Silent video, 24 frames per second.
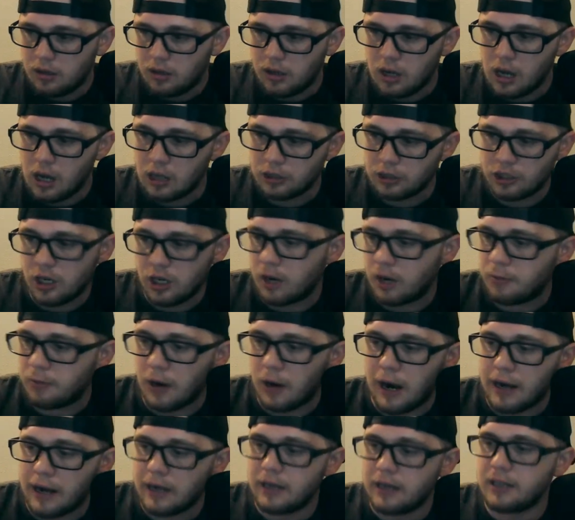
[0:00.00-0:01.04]
I'll jump
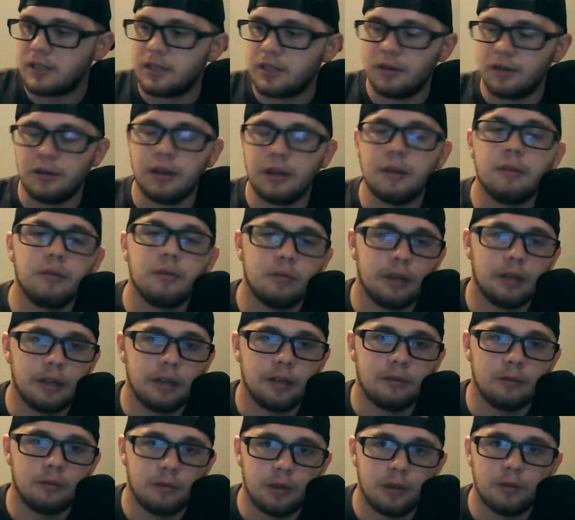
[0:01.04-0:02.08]
right into it
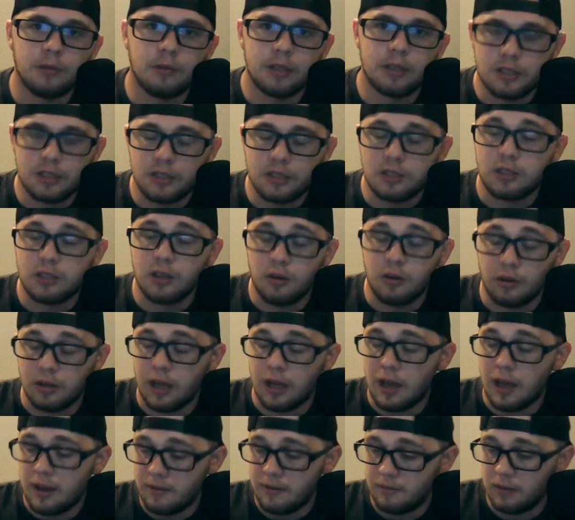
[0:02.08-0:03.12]
when we do
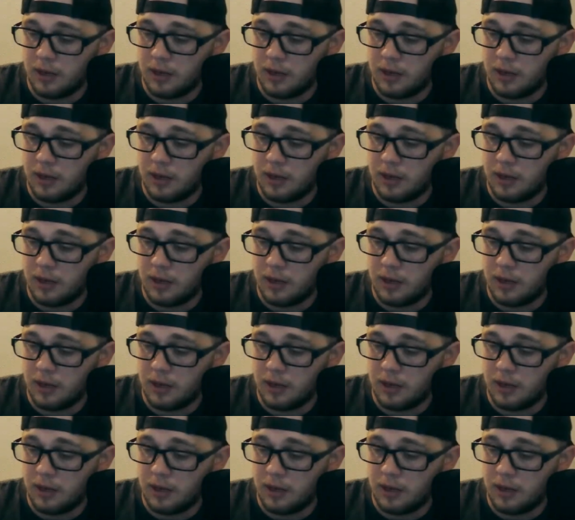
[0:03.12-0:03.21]
that.